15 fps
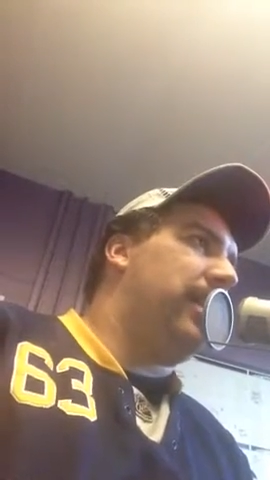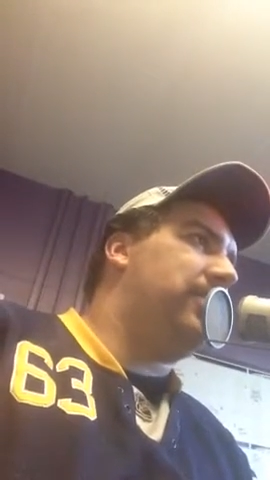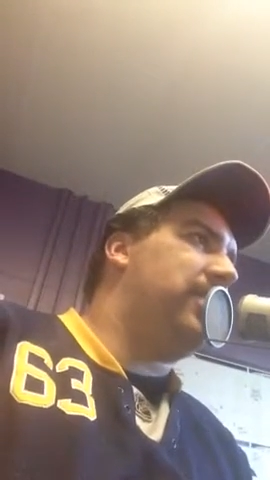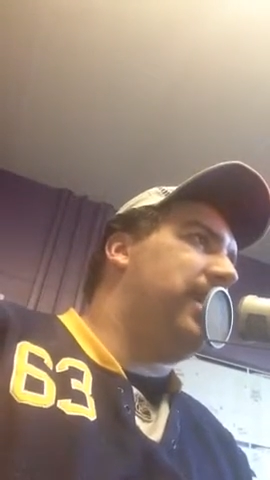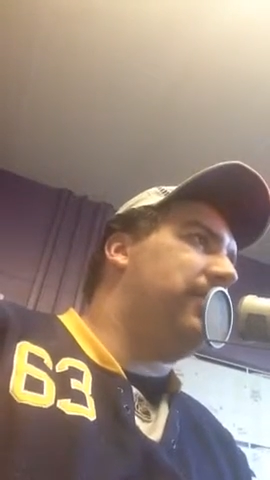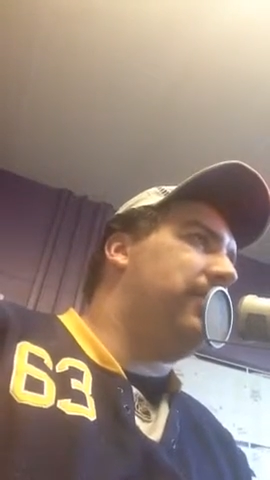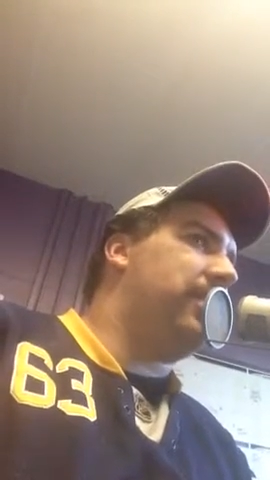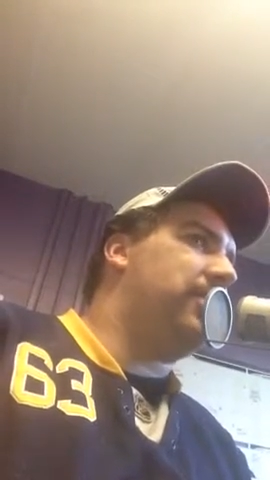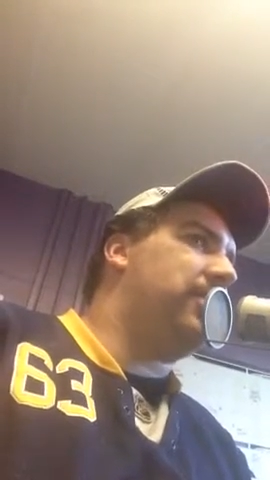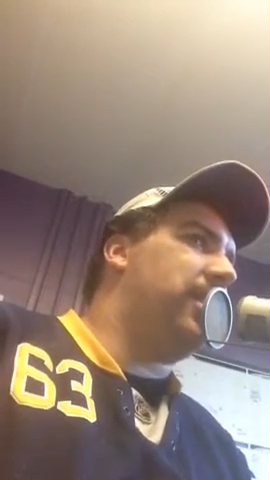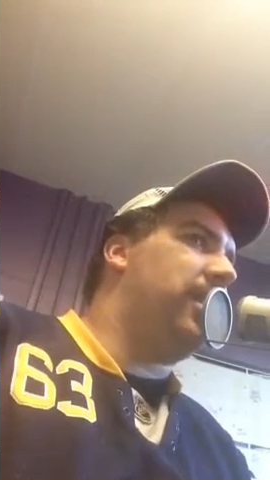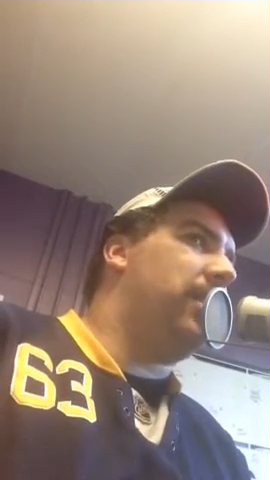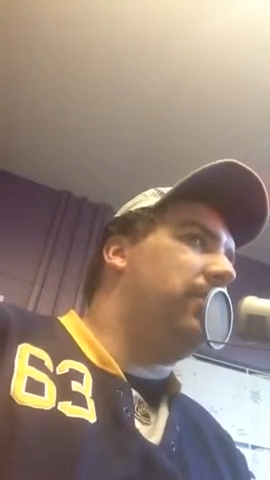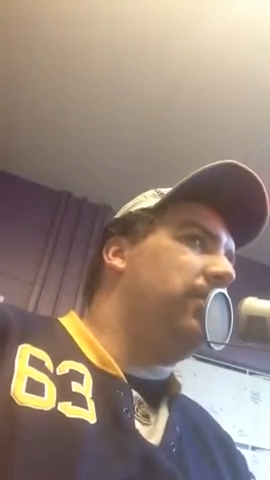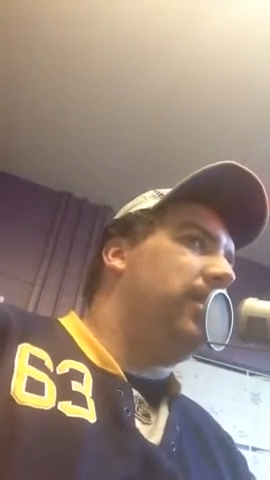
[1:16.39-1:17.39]

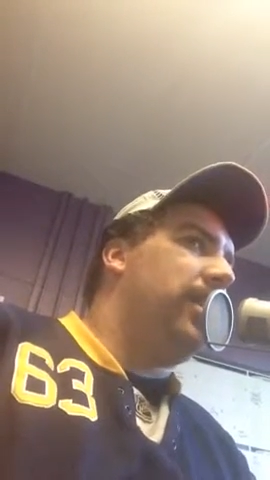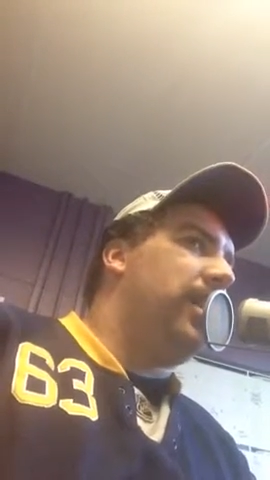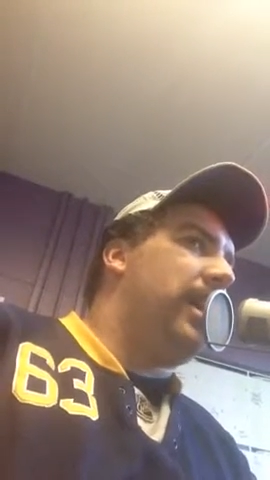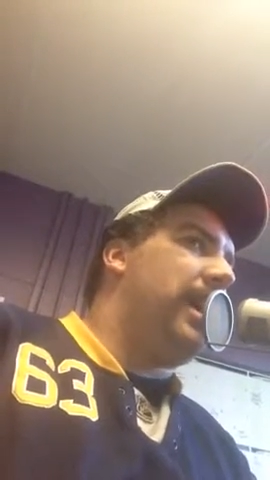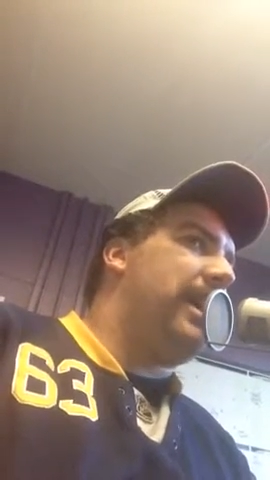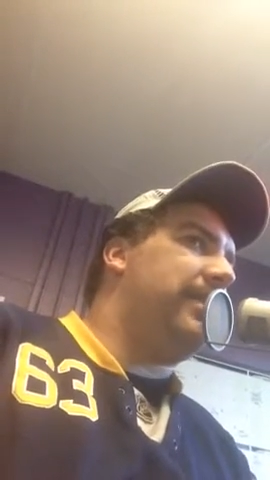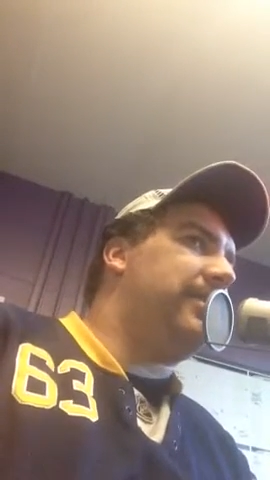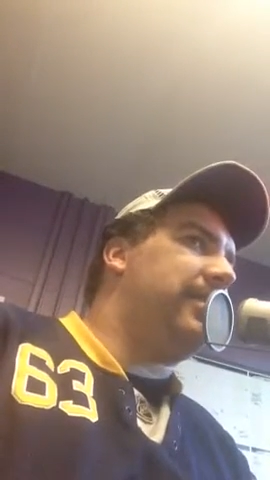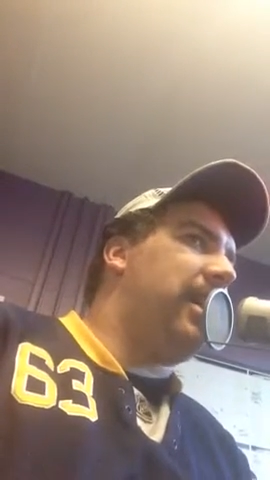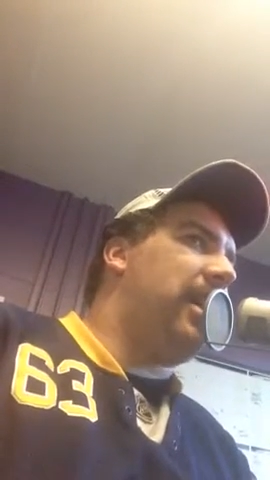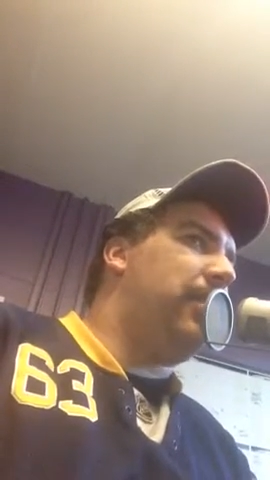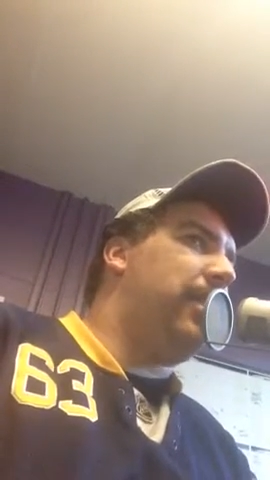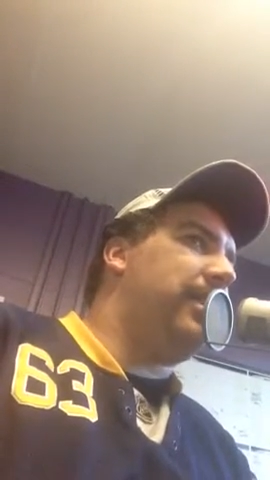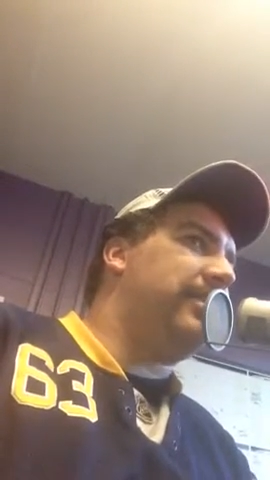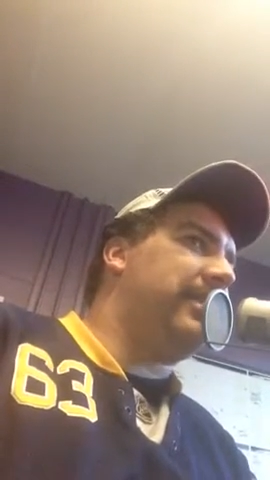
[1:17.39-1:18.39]
JRedShow. And as
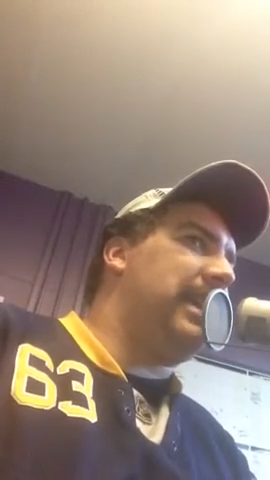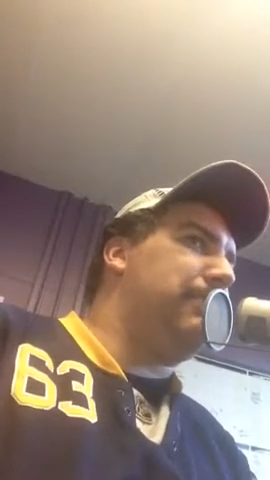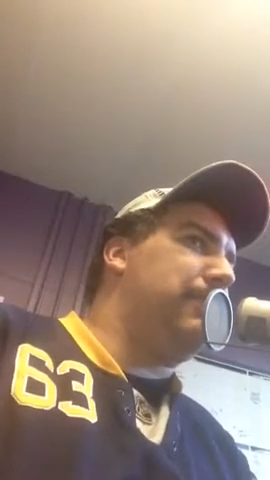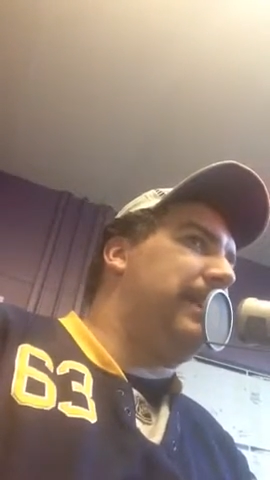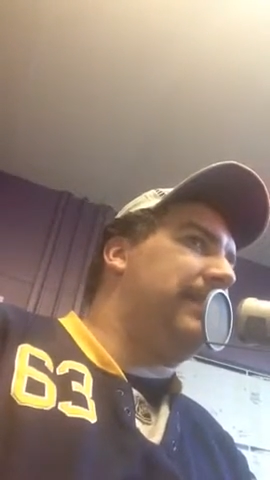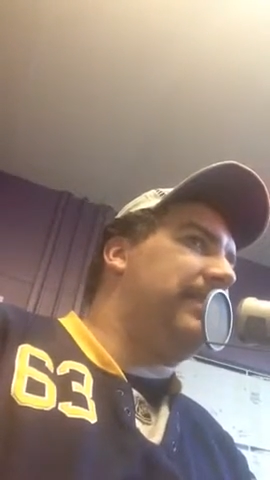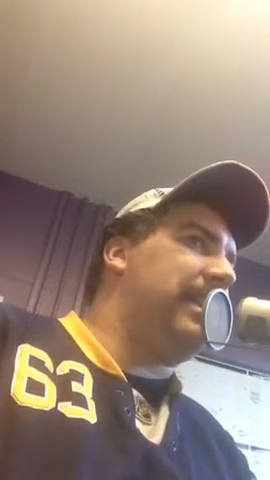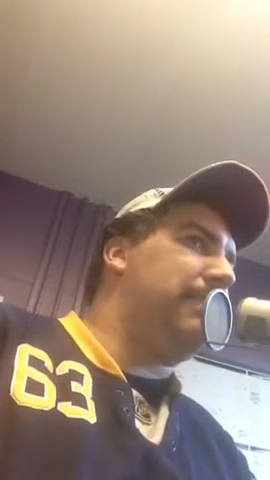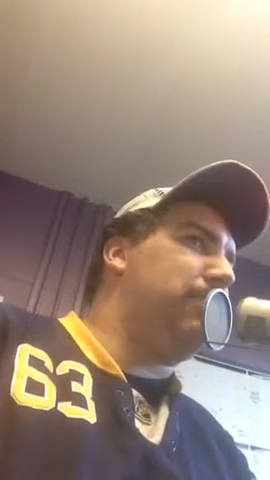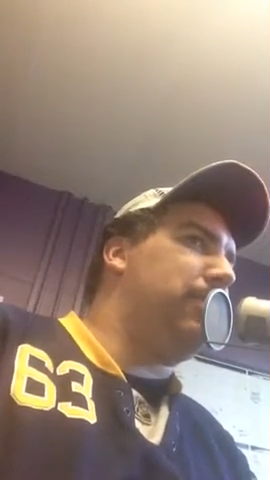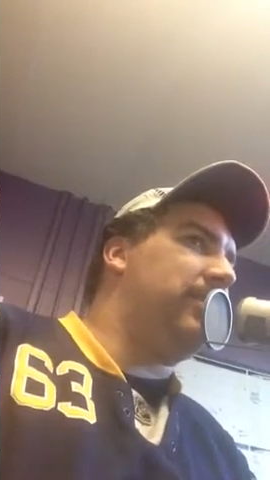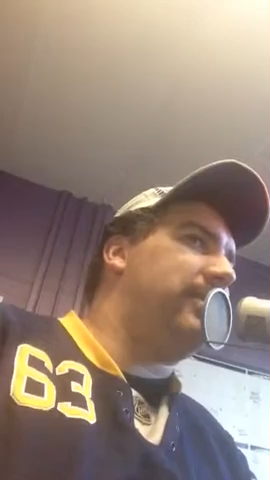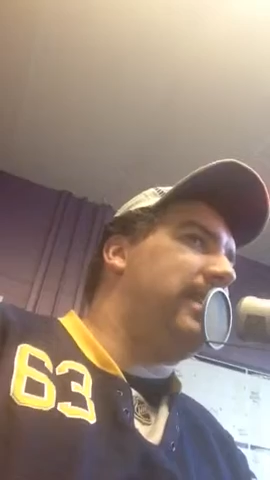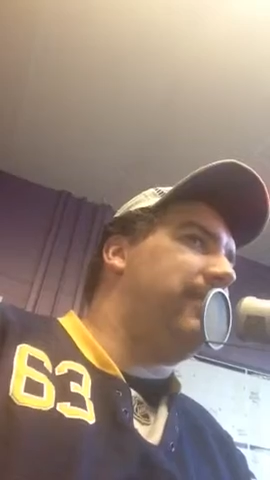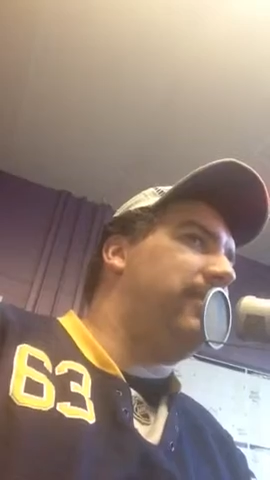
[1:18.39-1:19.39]
always, keep on
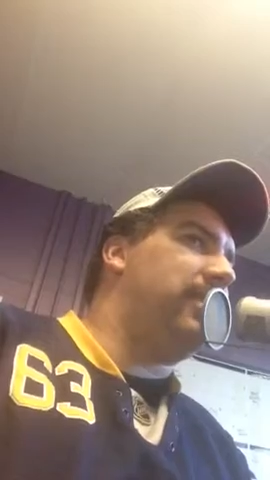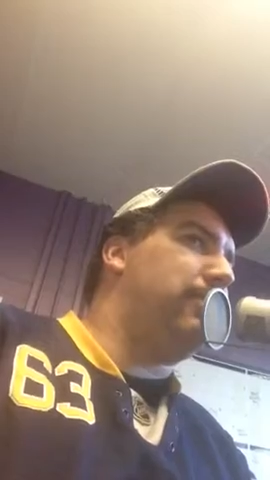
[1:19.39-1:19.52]
9.7,